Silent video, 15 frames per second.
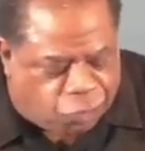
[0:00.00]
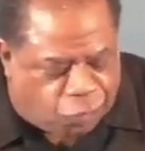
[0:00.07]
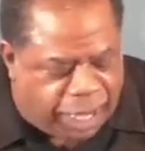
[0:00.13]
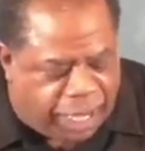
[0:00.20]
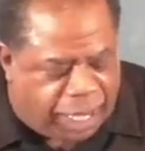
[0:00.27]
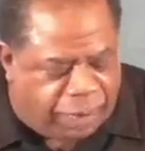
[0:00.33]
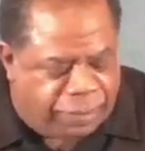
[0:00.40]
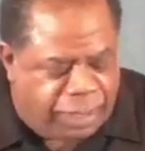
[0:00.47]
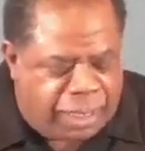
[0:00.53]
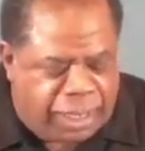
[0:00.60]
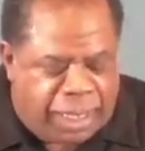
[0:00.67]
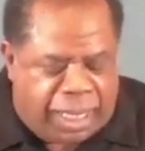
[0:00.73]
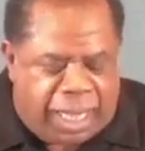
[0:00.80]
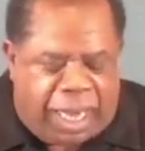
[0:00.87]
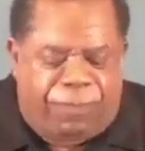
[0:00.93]
12
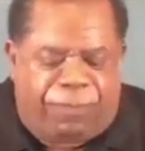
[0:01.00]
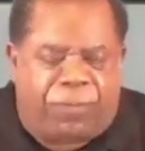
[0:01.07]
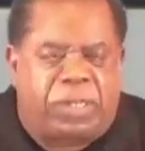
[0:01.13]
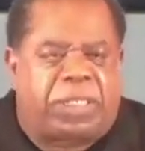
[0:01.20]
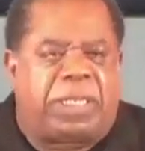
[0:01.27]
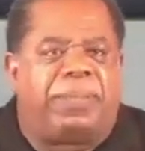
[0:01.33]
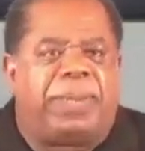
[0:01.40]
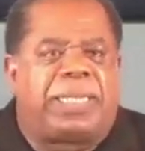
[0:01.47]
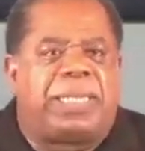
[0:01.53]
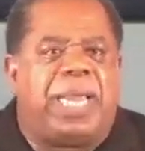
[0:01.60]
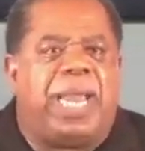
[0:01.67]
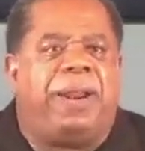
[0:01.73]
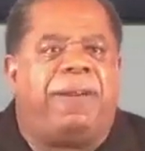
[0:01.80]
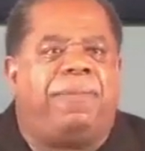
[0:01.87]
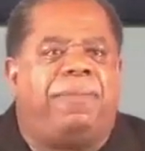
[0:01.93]
and verse number
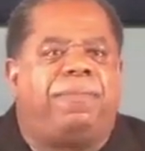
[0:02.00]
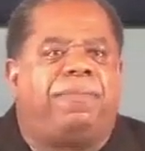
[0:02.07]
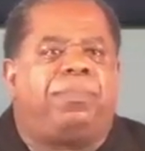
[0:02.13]
10,